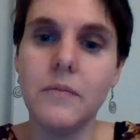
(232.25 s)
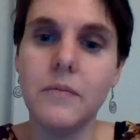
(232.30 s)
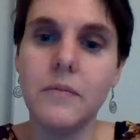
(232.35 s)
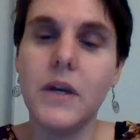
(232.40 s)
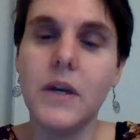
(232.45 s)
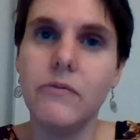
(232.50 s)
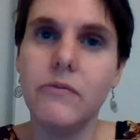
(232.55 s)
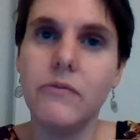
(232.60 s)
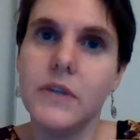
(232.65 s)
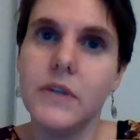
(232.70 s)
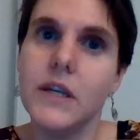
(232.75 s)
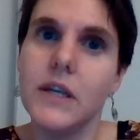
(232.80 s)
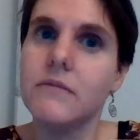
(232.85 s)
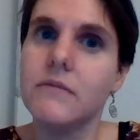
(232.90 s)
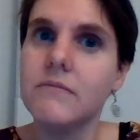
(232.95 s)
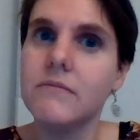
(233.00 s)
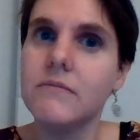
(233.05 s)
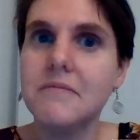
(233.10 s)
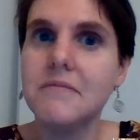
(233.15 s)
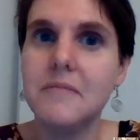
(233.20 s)
and
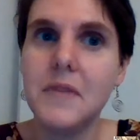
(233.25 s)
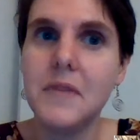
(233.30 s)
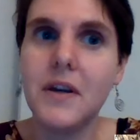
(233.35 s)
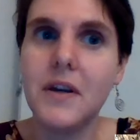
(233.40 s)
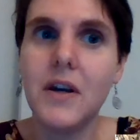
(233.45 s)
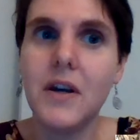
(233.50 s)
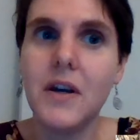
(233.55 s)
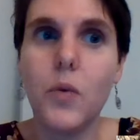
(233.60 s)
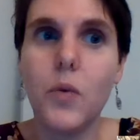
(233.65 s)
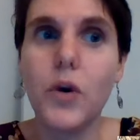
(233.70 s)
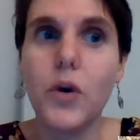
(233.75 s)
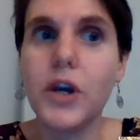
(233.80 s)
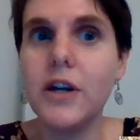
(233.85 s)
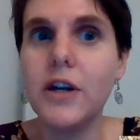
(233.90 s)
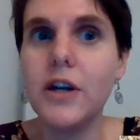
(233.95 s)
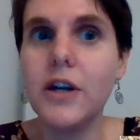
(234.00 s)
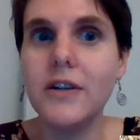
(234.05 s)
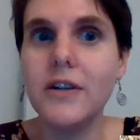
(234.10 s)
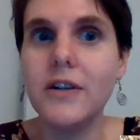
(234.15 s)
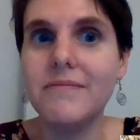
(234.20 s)
then
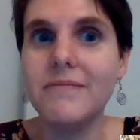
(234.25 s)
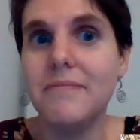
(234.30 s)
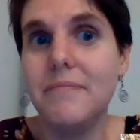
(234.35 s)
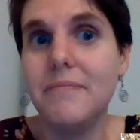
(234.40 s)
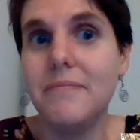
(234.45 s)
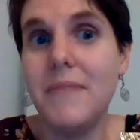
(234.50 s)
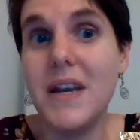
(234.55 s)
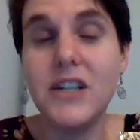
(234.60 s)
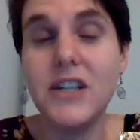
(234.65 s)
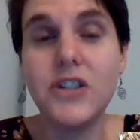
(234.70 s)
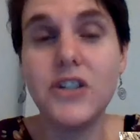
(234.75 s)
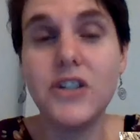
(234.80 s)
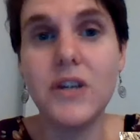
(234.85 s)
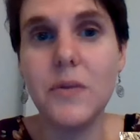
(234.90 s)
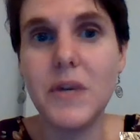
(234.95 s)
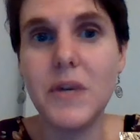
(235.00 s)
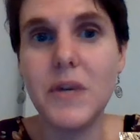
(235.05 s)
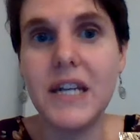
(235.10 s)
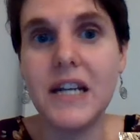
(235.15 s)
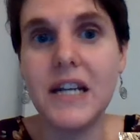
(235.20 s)
working on making sure
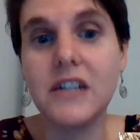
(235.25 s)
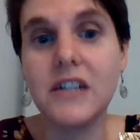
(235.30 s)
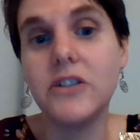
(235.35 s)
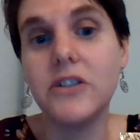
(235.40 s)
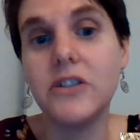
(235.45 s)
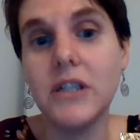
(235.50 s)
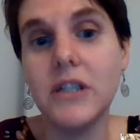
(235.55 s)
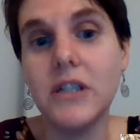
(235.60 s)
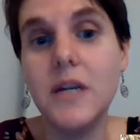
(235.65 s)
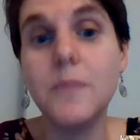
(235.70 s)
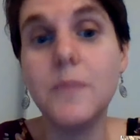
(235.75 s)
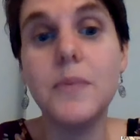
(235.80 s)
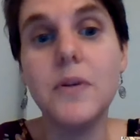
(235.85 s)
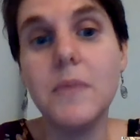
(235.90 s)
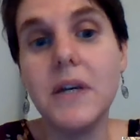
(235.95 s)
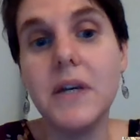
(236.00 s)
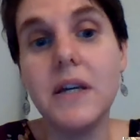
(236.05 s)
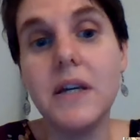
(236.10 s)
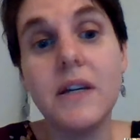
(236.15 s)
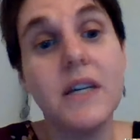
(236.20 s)
that we can actually
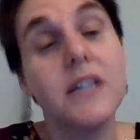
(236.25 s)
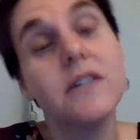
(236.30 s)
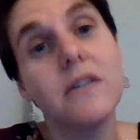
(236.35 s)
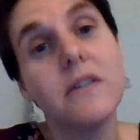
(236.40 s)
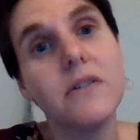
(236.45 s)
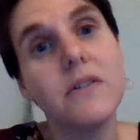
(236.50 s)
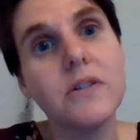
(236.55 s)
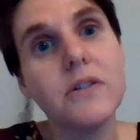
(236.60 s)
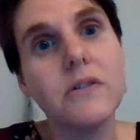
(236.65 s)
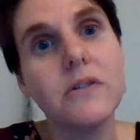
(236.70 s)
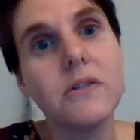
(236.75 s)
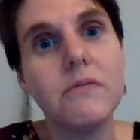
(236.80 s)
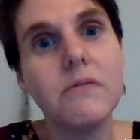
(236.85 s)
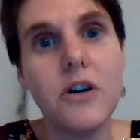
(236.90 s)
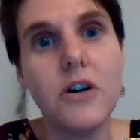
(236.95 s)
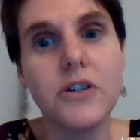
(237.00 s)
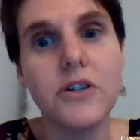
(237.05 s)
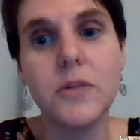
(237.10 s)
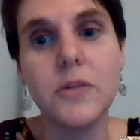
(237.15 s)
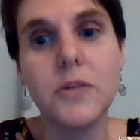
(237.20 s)
implement and get to those
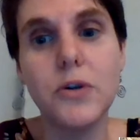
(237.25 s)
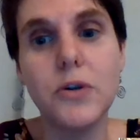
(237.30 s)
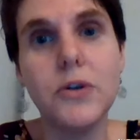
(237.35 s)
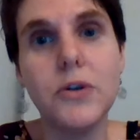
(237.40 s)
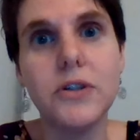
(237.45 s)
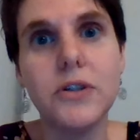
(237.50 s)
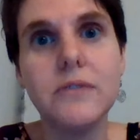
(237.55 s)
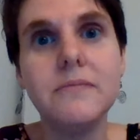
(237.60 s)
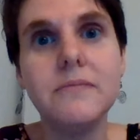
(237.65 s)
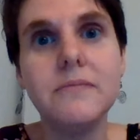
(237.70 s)
long-term goals.